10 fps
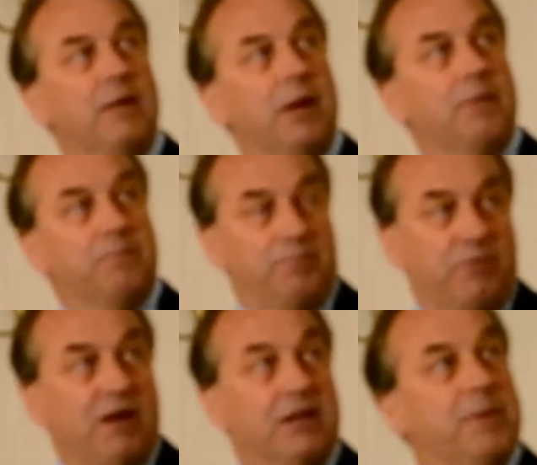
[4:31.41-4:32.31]
uh
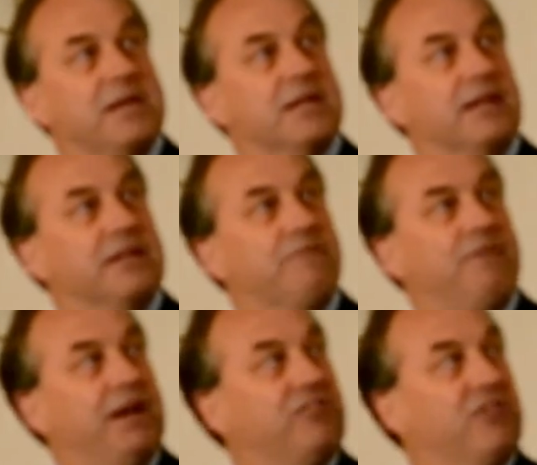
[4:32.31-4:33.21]
provided opinion that the
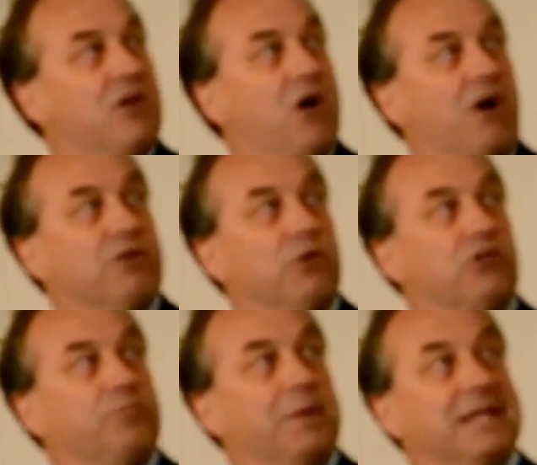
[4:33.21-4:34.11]
effects of an oil
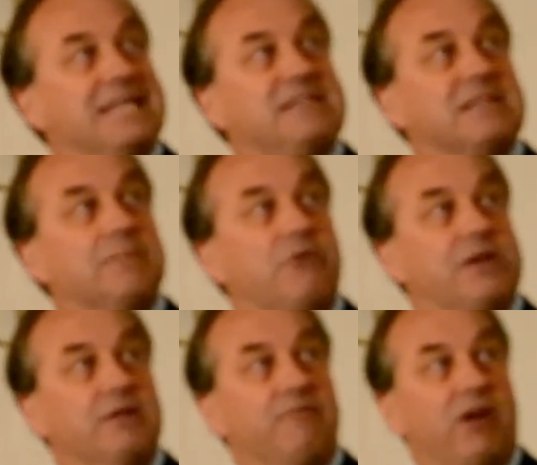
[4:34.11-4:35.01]
spill into the
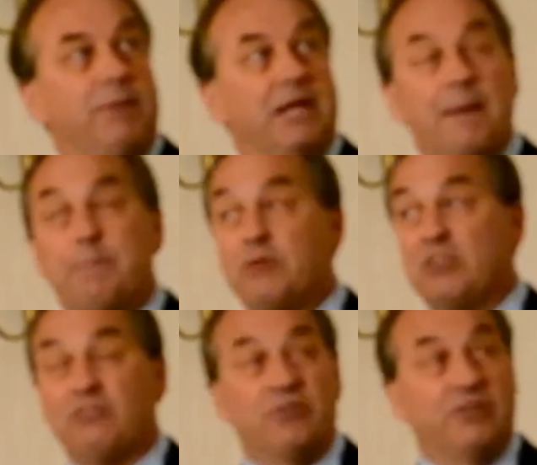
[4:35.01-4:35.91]
marine environment can persist for